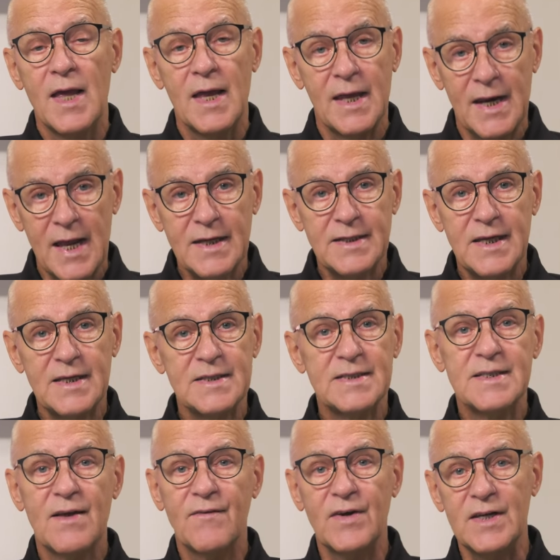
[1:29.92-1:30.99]
In
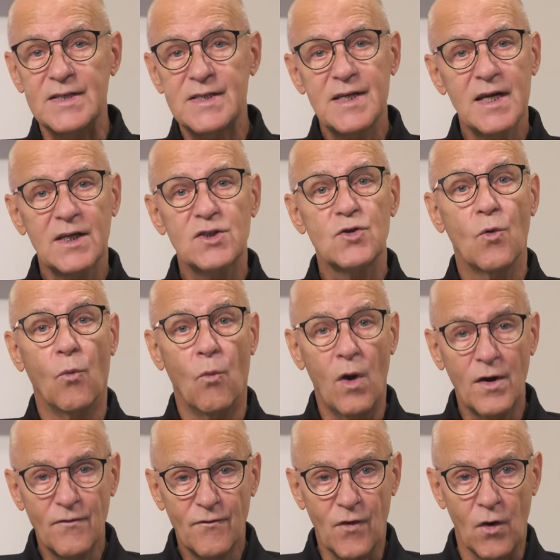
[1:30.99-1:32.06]
1876,
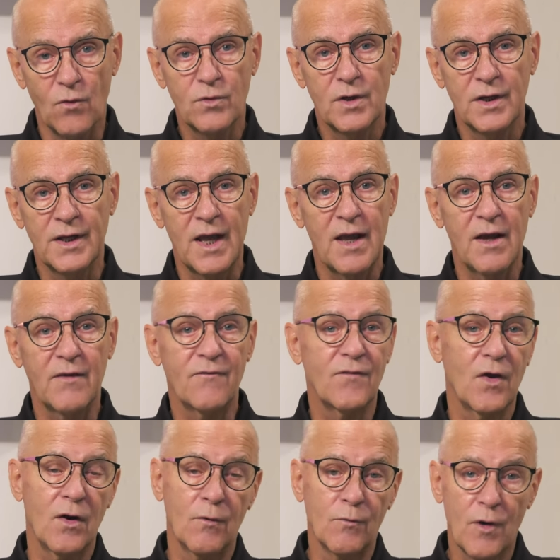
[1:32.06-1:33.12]
one vote
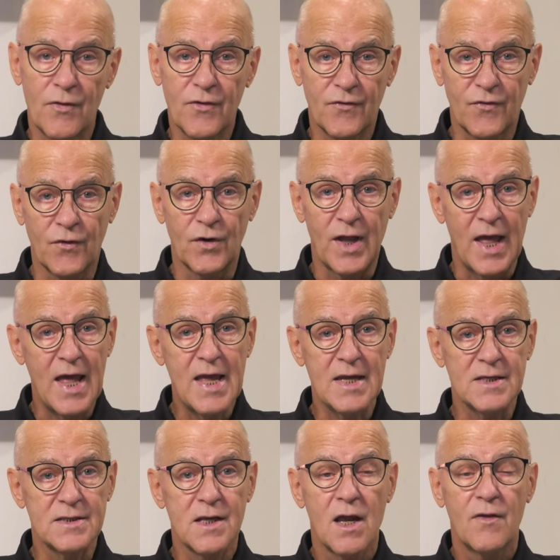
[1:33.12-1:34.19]
gave Rutherford
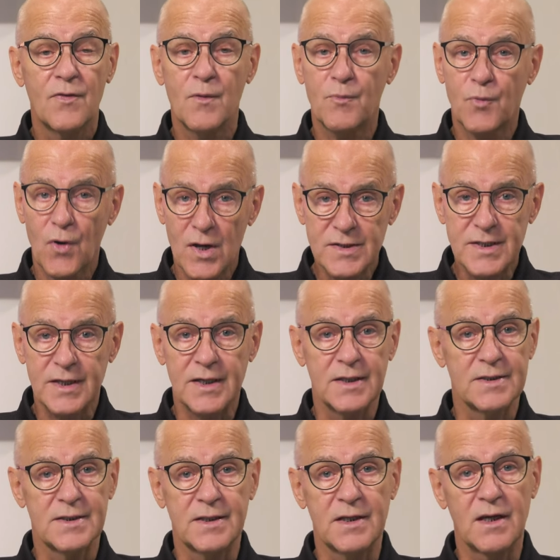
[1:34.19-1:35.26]
Hayes the
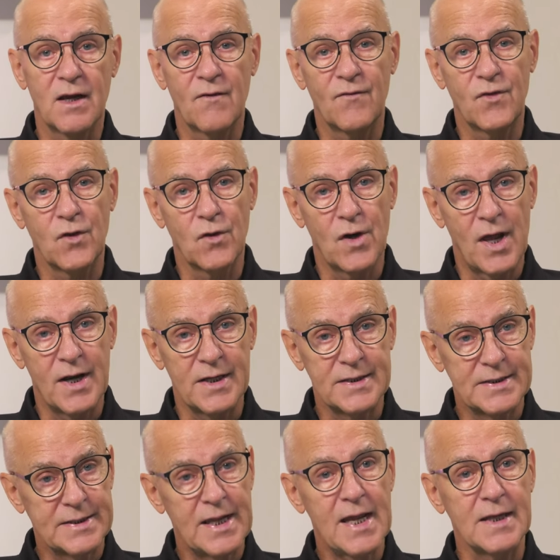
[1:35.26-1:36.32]
presidency of the
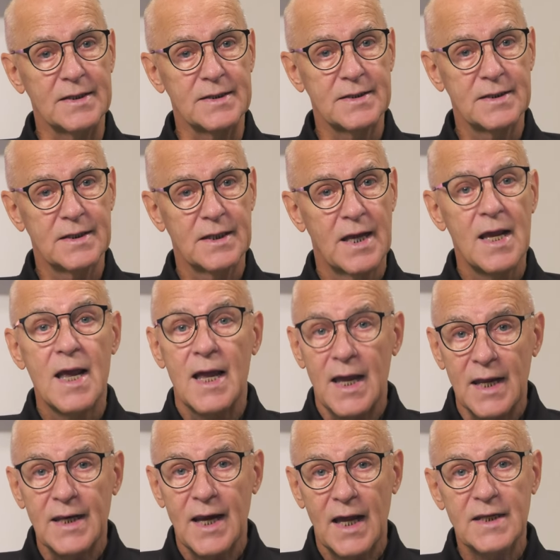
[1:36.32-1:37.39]
United States.
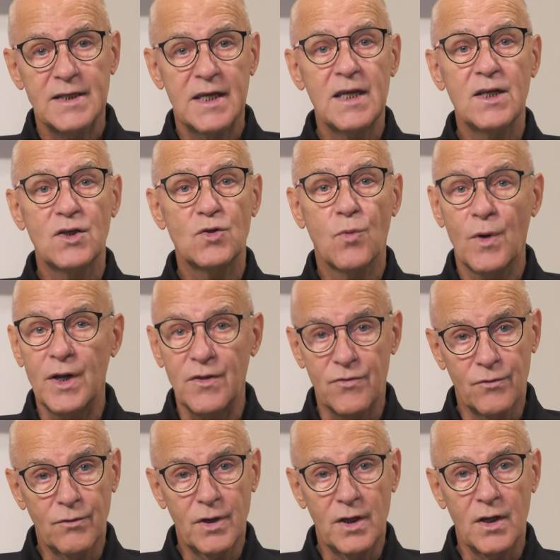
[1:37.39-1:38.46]
In
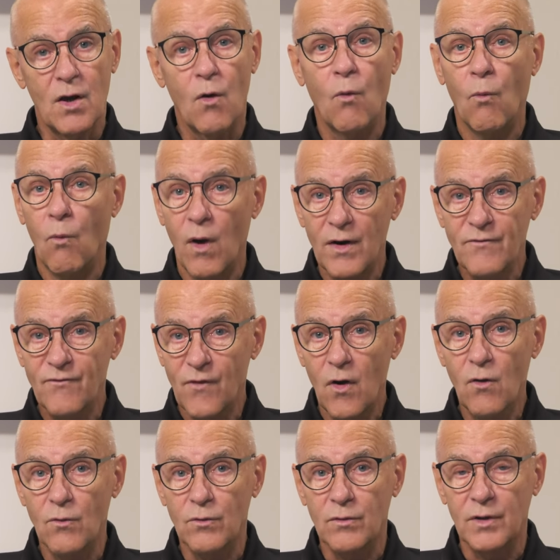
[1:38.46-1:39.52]
1923, one
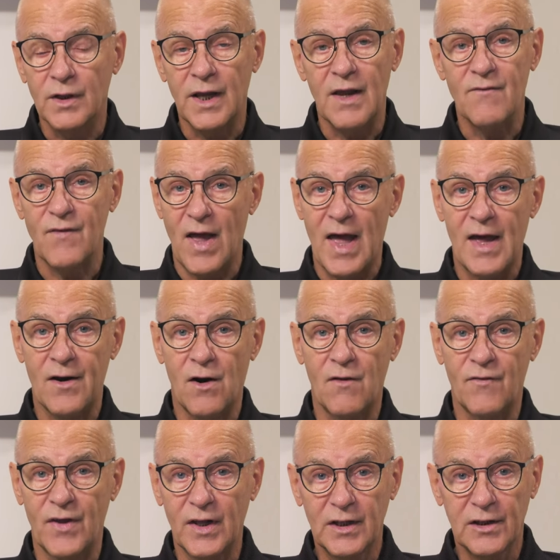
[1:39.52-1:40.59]
vote gave
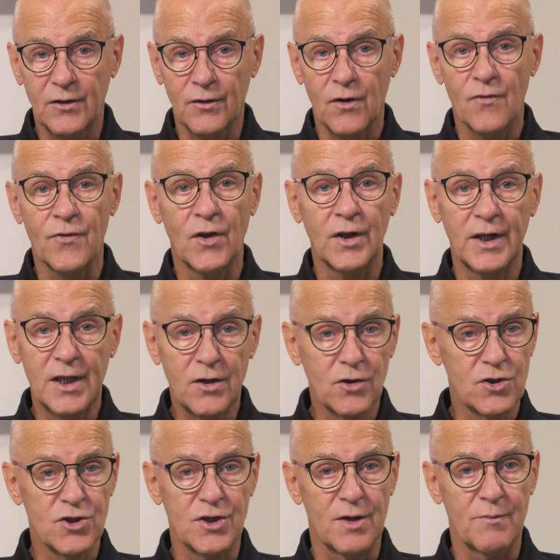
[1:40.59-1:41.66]
Adolf Hitler the
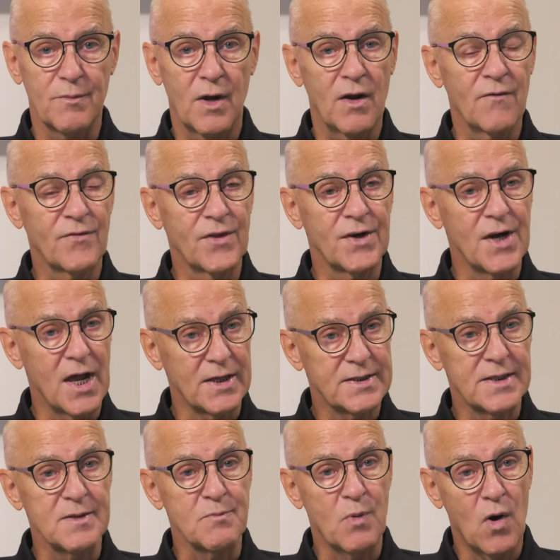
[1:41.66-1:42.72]
leadership of the
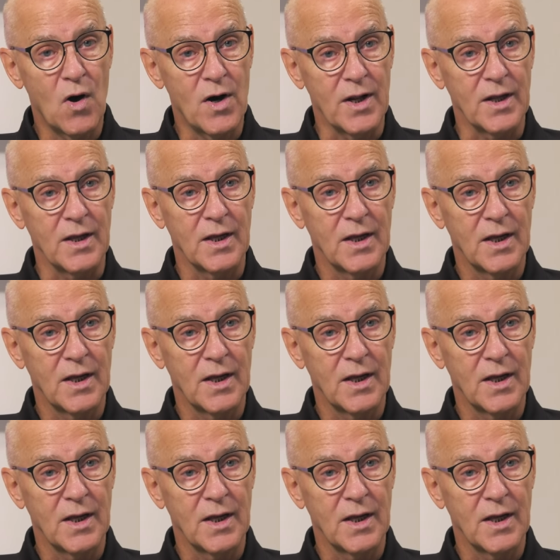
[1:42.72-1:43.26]
Nazi Party.